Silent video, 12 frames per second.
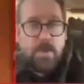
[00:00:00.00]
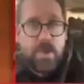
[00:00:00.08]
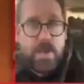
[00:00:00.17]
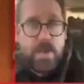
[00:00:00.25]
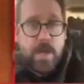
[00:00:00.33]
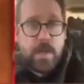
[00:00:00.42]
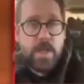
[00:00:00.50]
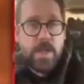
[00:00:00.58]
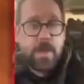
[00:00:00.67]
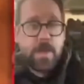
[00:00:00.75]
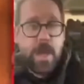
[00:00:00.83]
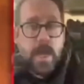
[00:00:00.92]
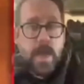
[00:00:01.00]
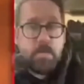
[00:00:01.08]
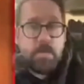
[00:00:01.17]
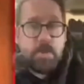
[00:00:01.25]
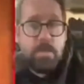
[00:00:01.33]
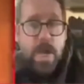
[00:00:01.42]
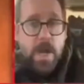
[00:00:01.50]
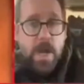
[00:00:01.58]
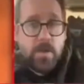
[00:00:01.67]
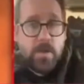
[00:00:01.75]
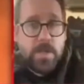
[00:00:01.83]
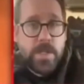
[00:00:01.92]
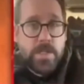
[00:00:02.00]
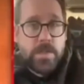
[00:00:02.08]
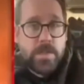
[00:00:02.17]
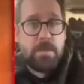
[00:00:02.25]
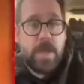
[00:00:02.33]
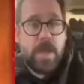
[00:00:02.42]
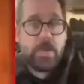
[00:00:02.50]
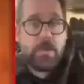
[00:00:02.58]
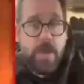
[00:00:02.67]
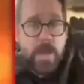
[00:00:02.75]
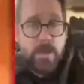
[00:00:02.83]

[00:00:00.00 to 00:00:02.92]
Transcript: a political news outlet in Germany, shared a video of what looked to